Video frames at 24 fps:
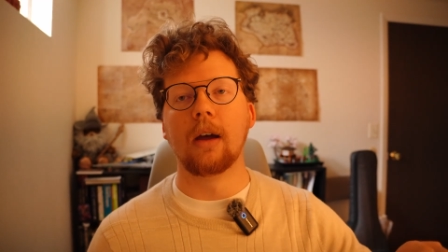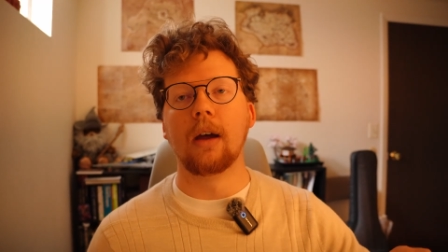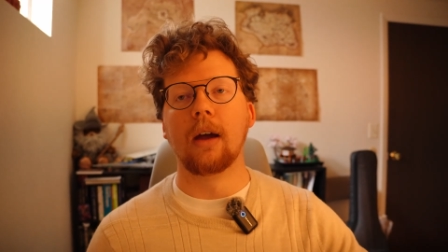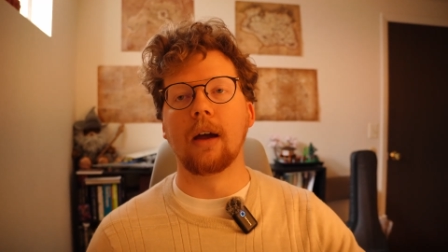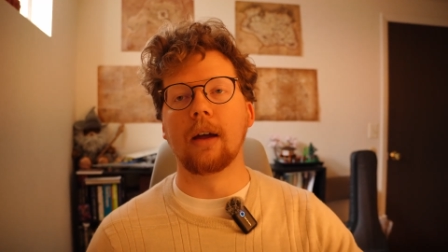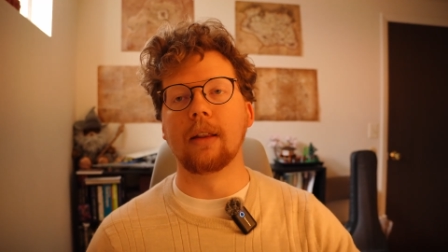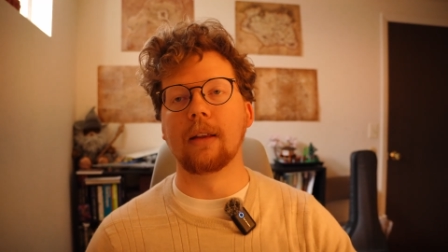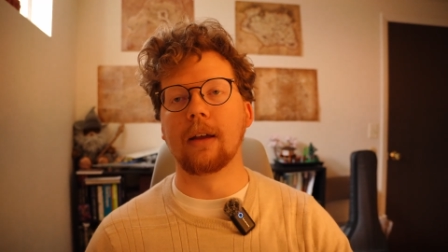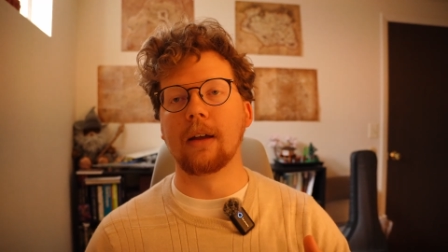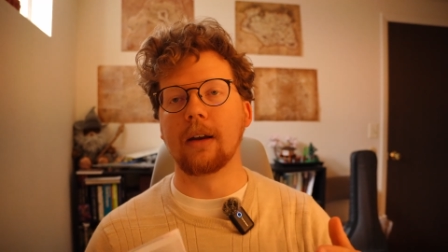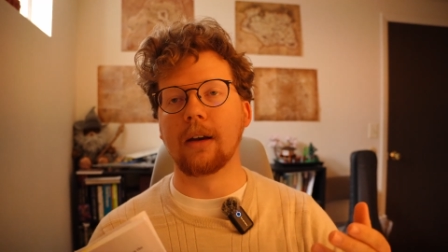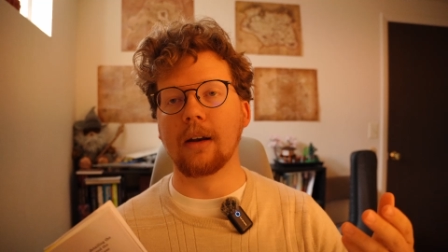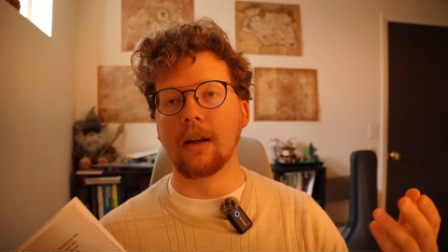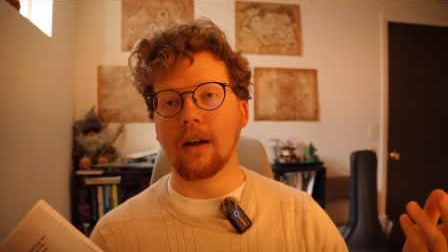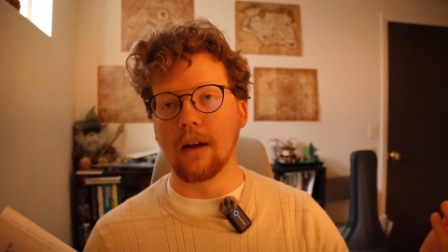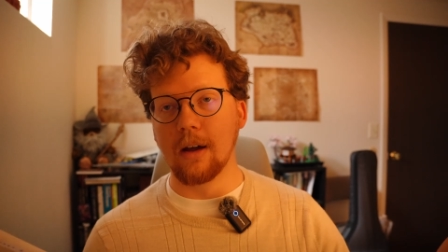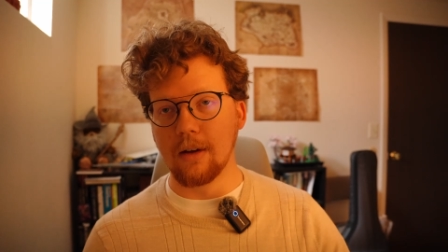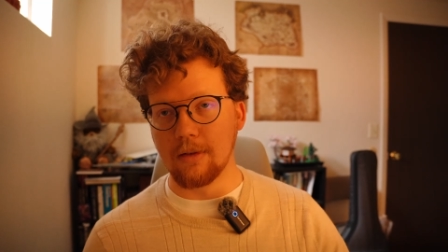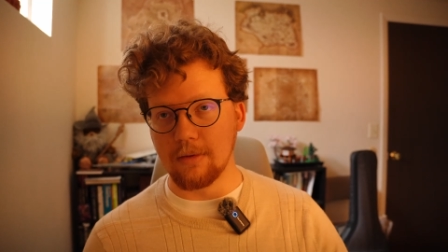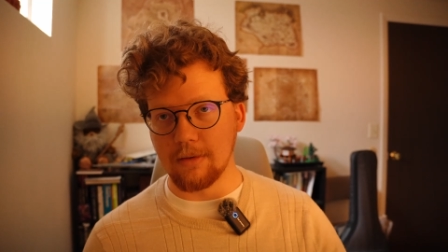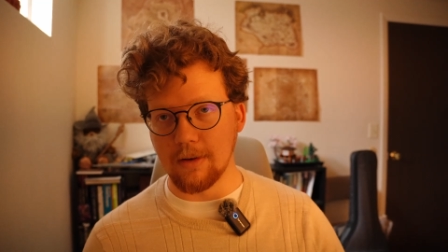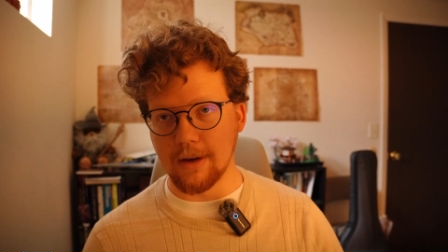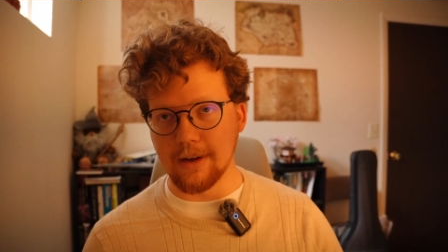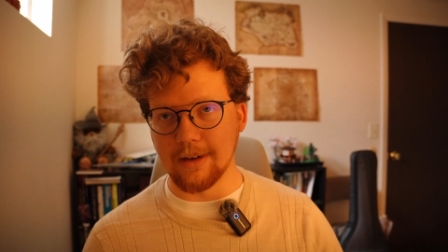and then
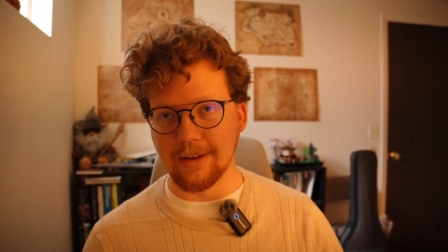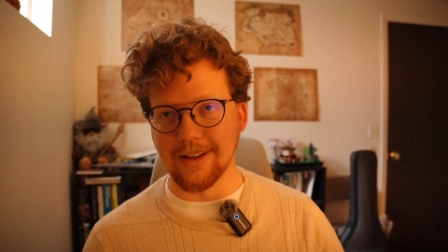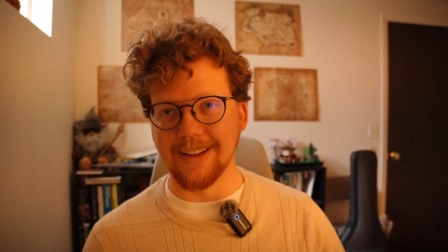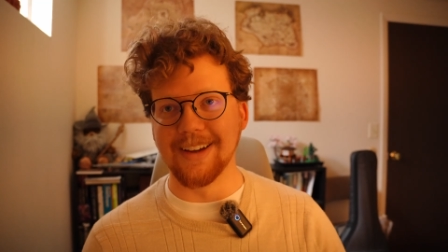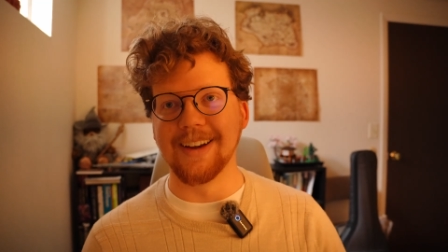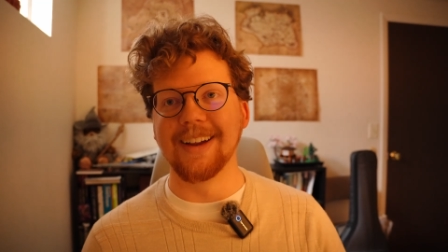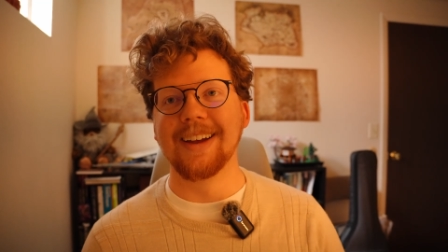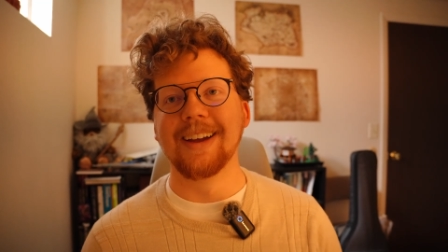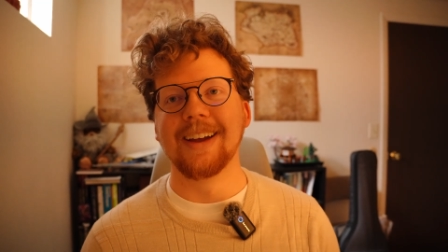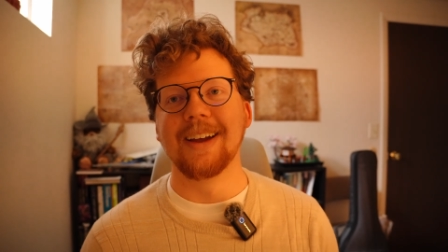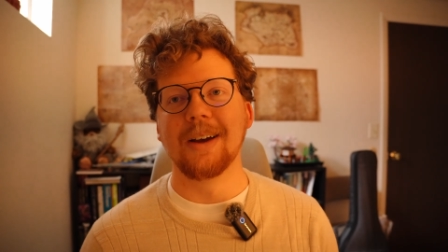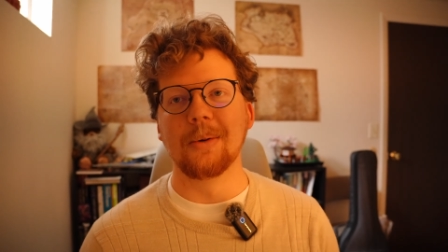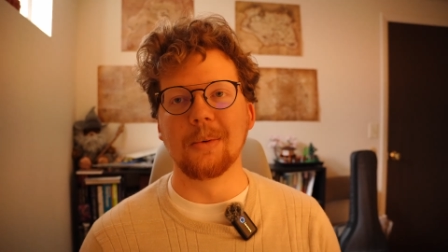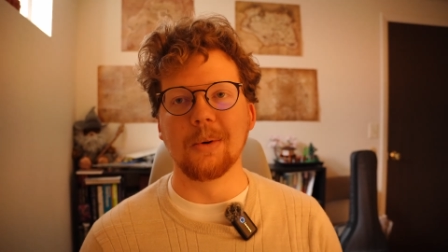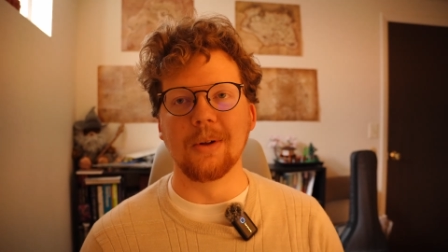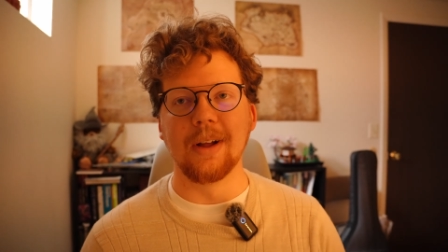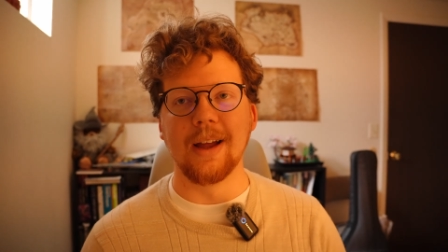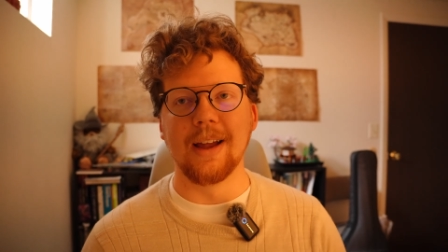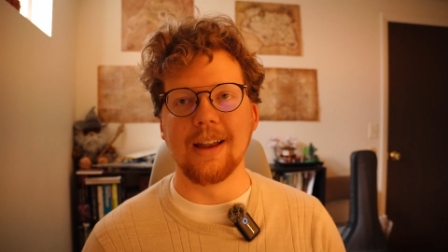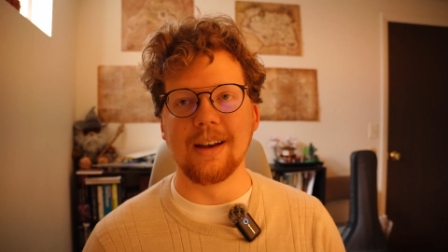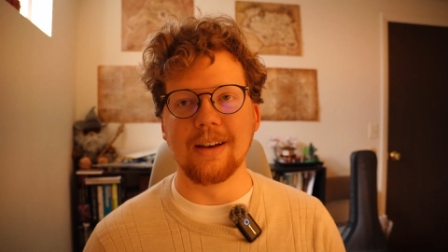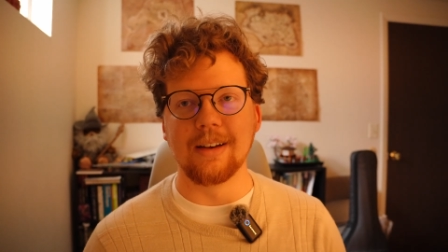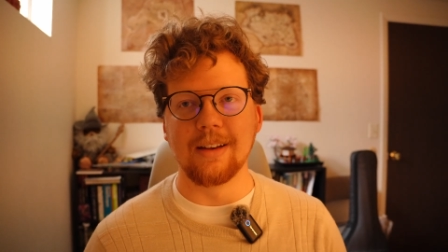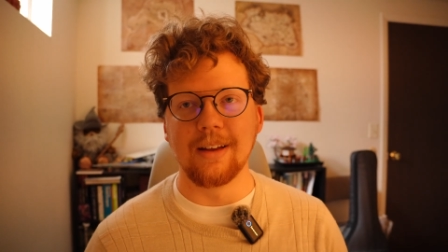finally we'll
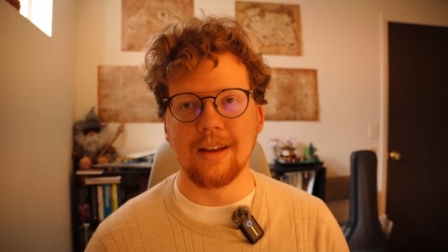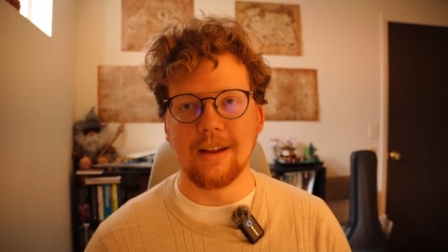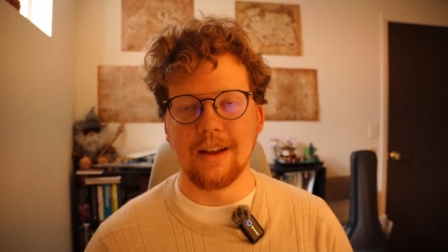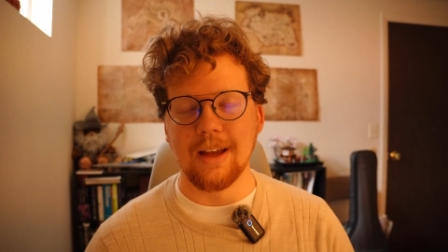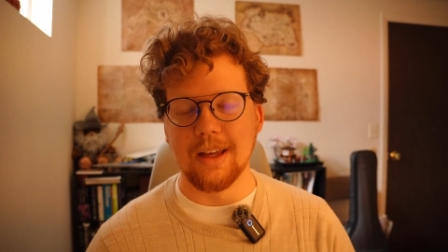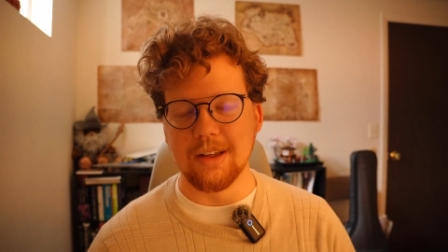end,